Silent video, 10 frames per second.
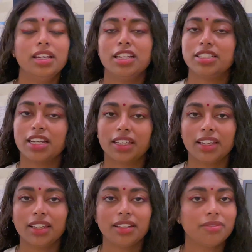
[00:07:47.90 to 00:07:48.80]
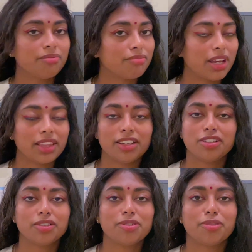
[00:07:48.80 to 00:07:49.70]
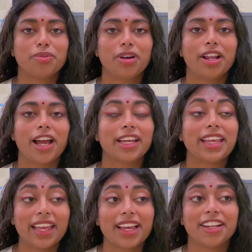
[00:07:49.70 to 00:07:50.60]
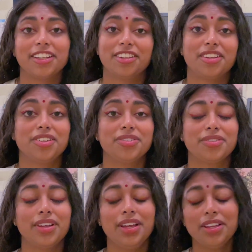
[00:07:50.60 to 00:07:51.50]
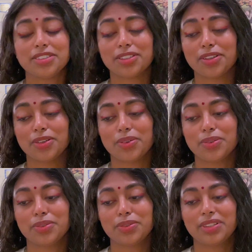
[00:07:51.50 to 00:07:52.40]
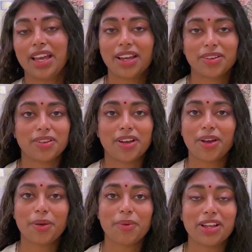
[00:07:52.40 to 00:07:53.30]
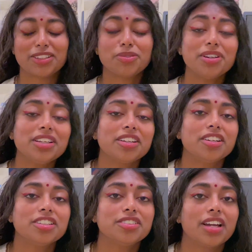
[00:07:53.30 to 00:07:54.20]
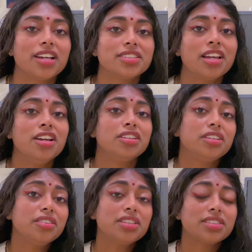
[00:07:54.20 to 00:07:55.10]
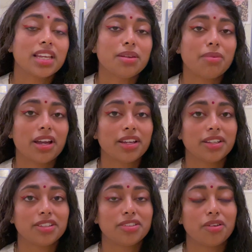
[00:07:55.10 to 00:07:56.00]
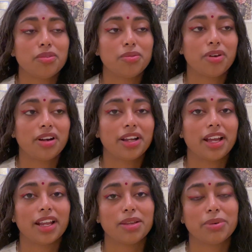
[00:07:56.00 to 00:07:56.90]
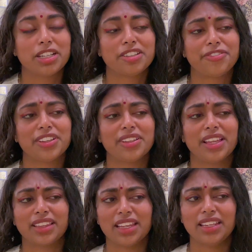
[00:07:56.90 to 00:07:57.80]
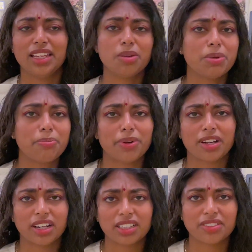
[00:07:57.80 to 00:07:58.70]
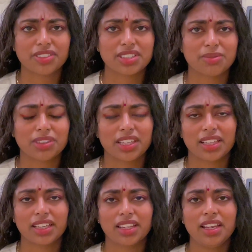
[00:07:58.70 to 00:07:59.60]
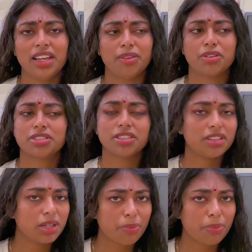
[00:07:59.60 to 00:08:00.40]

check in, and then do what I can, you know? So yeah, um, I just want to encourage you guys to do the same. I don't want anybody to feel like they need to be productive or something. Like we're still in a